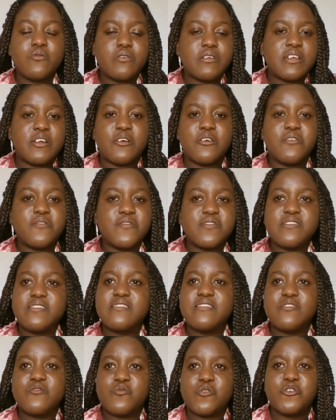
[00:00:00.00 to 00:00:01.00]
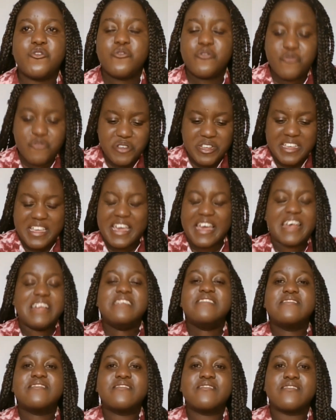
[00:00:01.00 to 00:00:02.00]
Goro City is where you
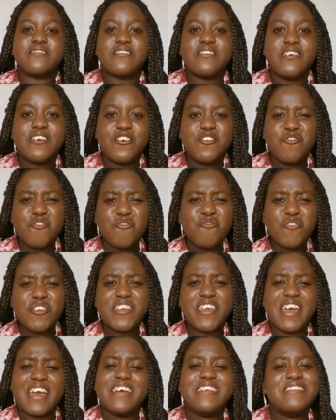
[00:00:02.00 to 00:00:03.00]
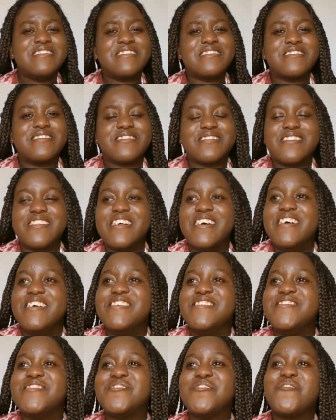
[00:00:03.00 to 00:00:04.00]
rekindle. You rekindle.
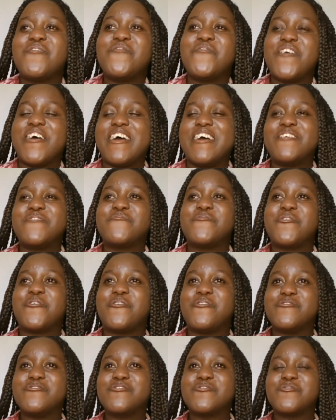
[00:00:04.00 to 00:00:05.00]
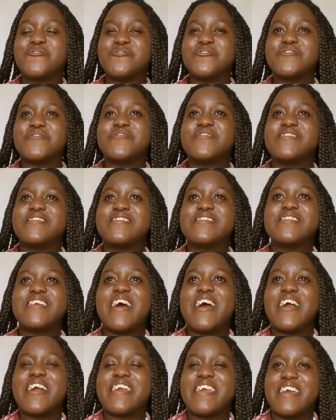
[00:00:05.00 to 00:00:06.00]
So fine, we go to Goro City.
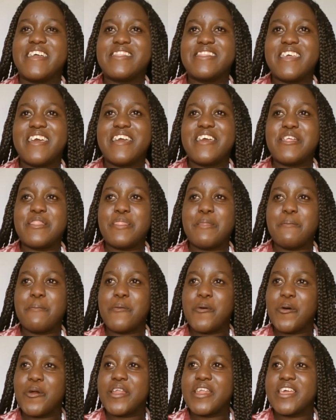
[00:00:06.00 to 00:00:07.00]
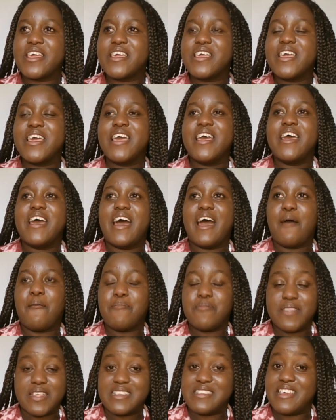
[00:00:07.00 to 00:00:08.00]
I get there in the morning.
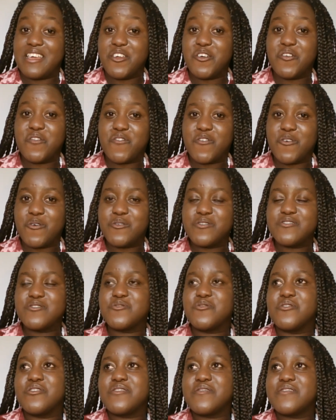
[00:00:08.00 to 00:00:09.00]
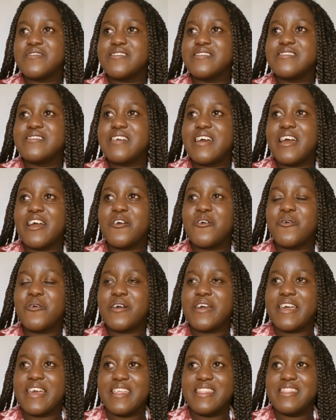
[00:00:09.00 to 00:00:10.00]
The day of going to Goro City, I
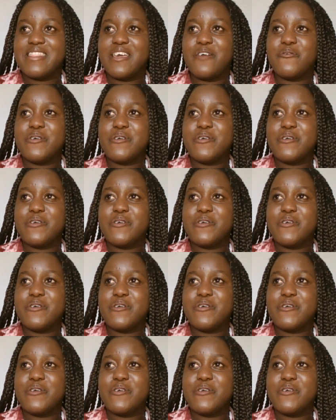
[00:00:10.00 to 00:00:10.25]
get there.